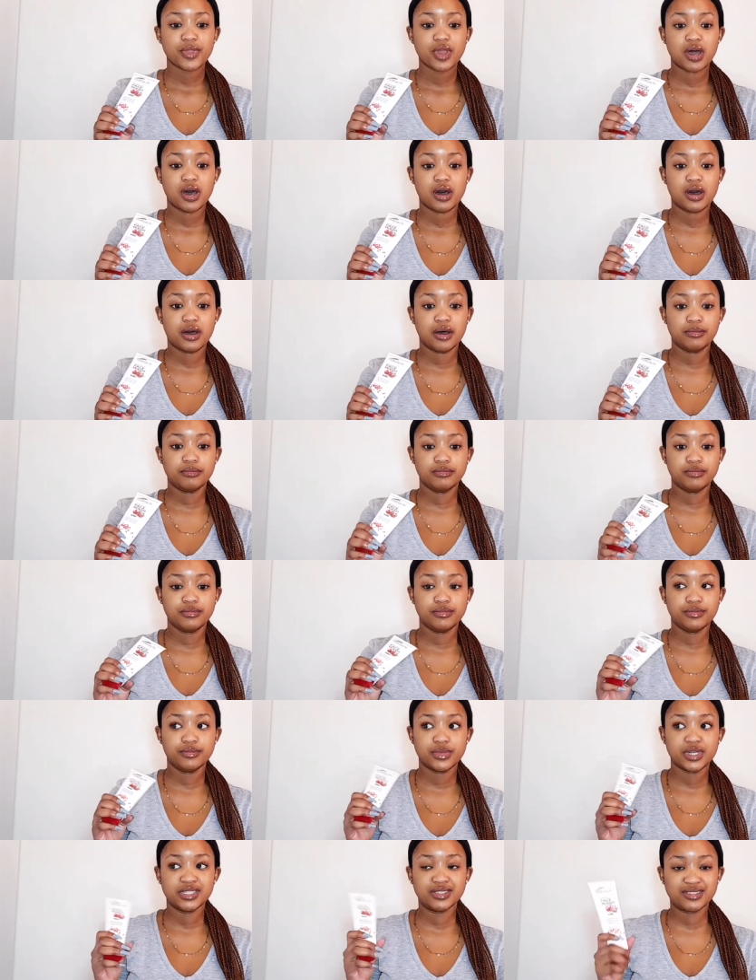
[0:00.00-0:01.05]

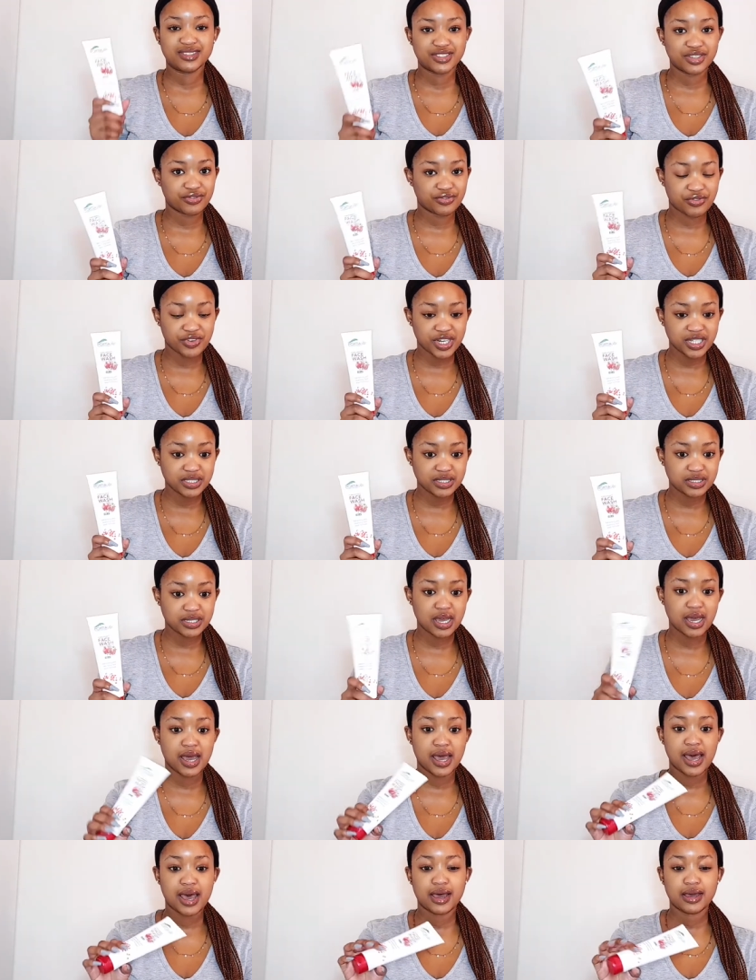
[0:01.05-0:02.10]
um, is different
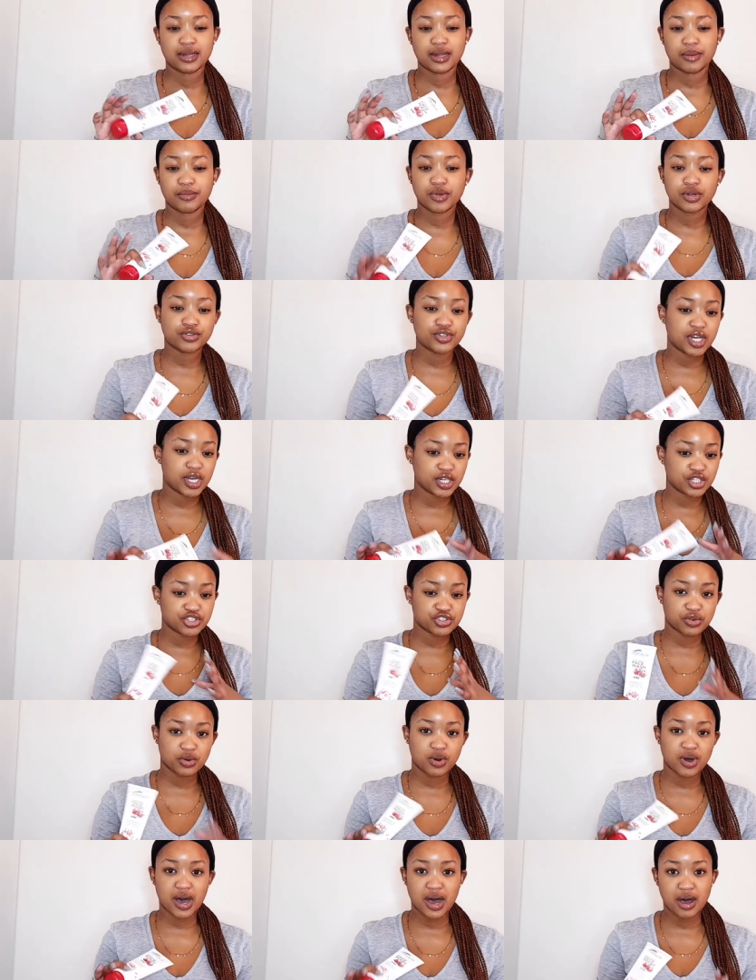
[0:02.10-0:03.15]
and I'm not really
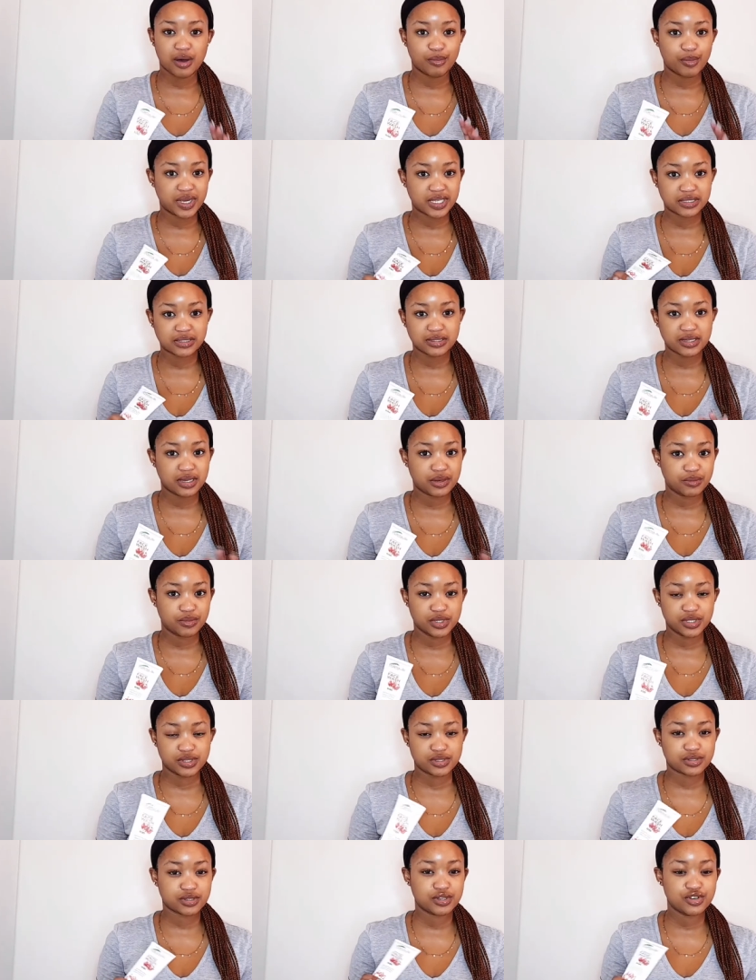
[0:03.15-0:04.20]
sure how my skin
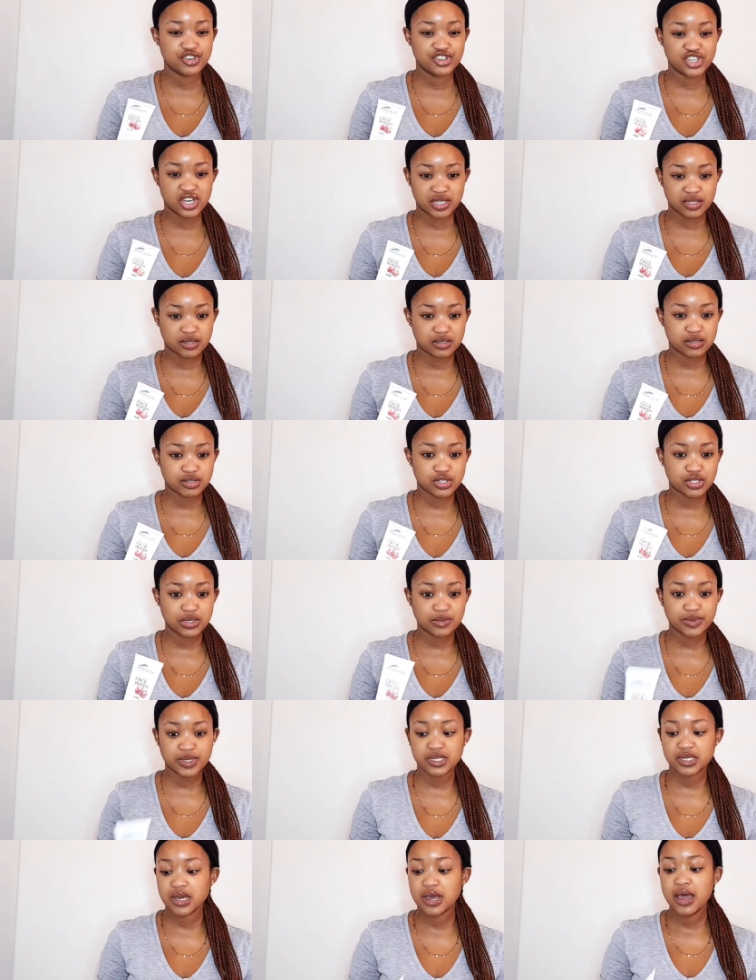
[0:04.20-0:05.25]
was adjusting to
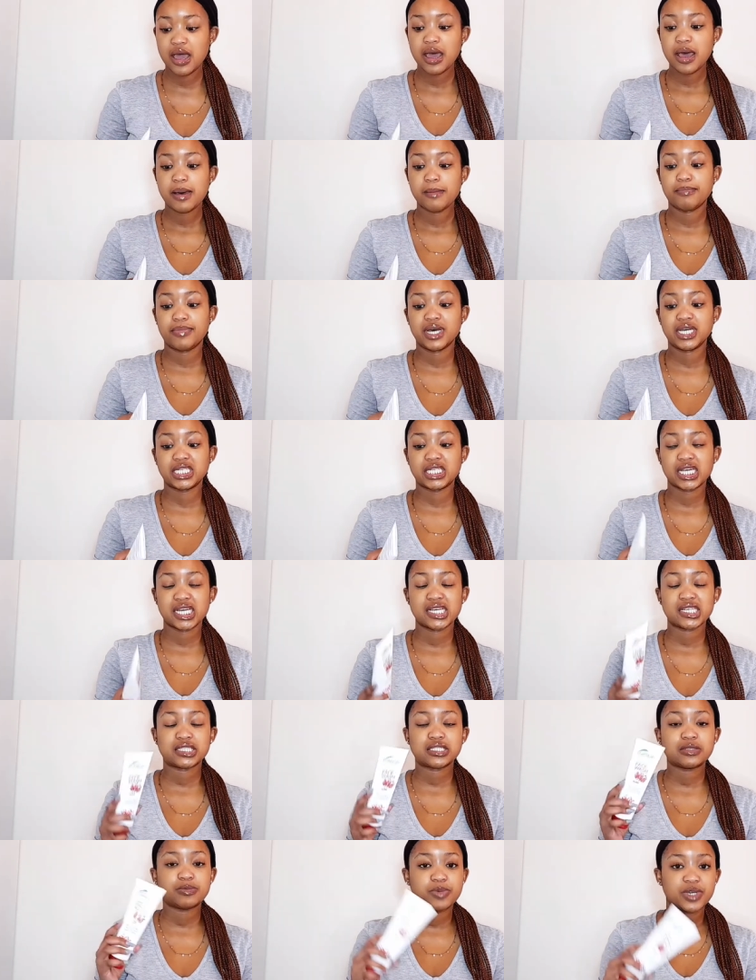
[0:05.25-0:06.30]
it but
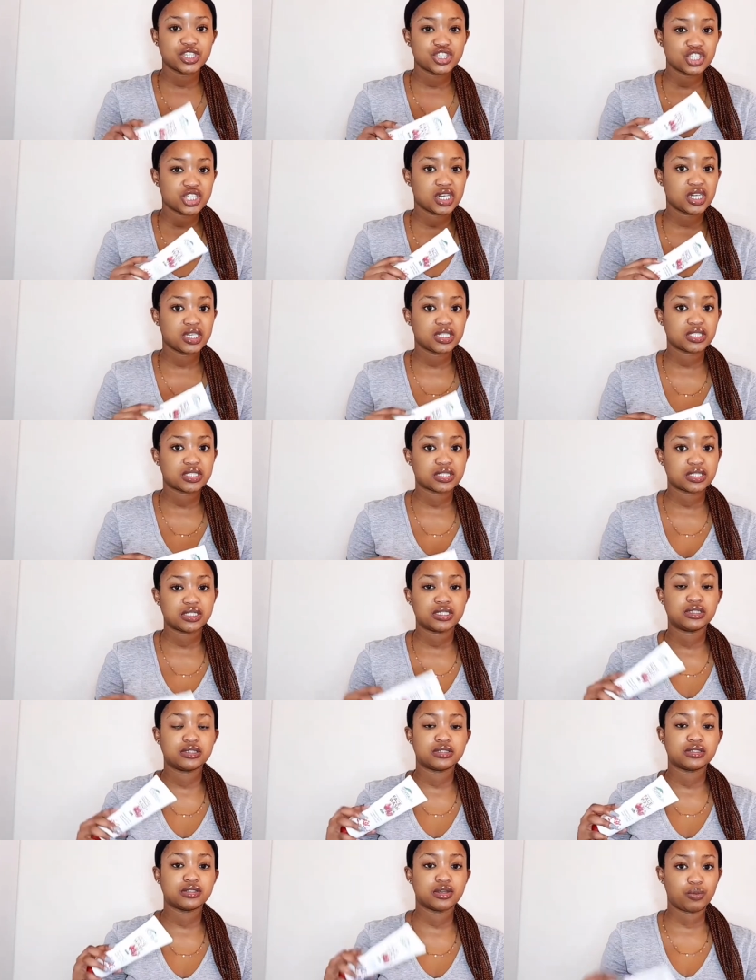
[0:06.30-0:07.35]
especially
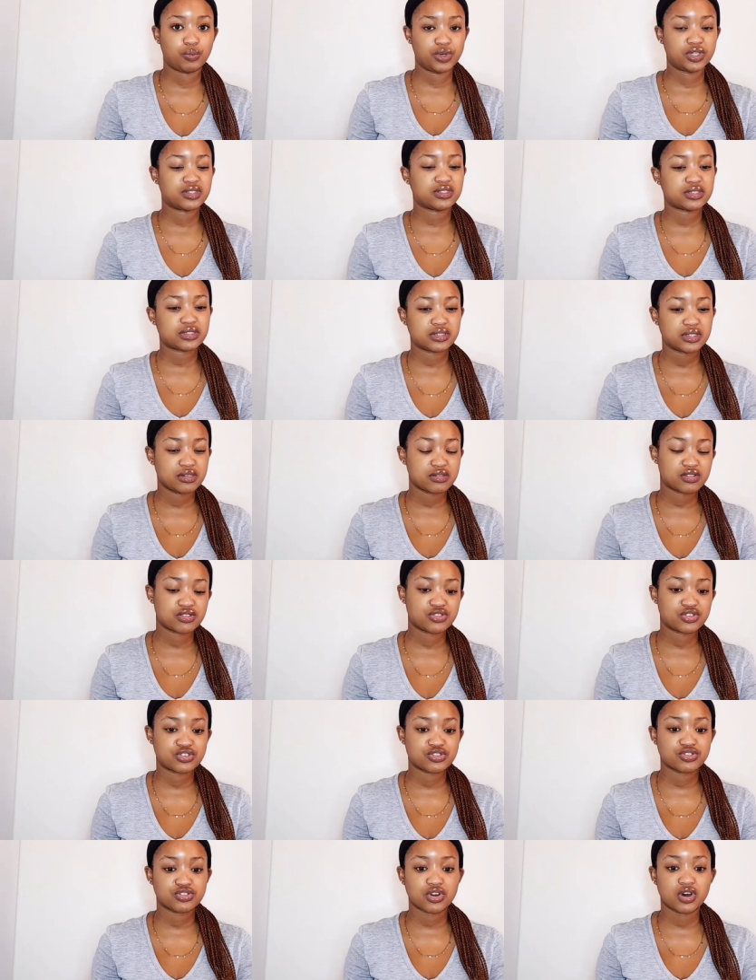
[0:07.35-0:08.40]
since the winter season
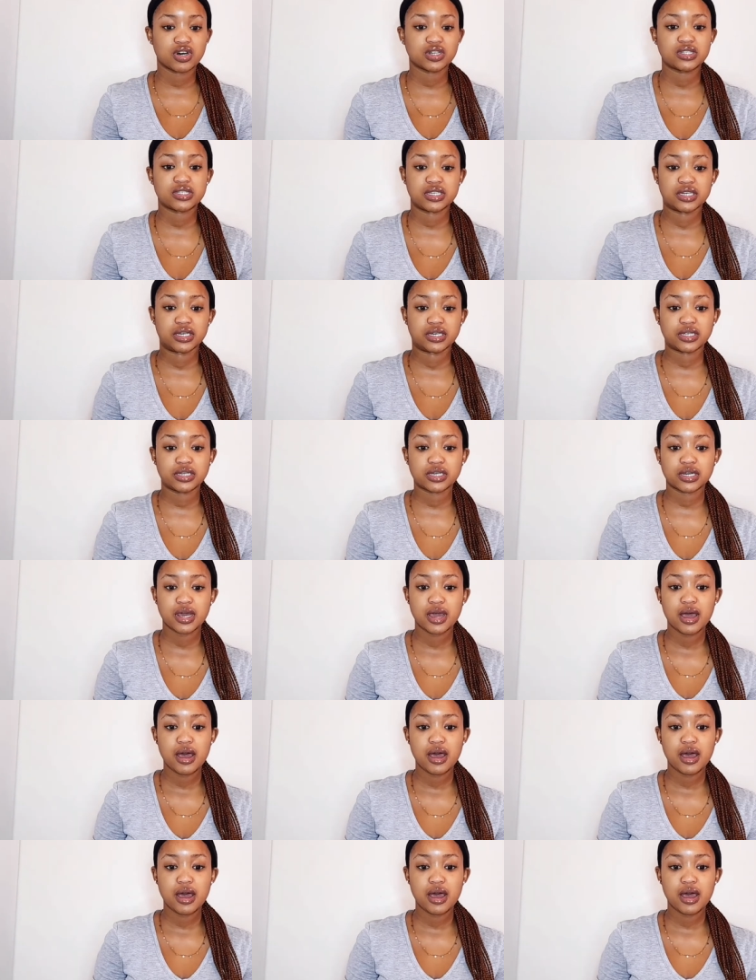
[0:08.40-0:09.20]
started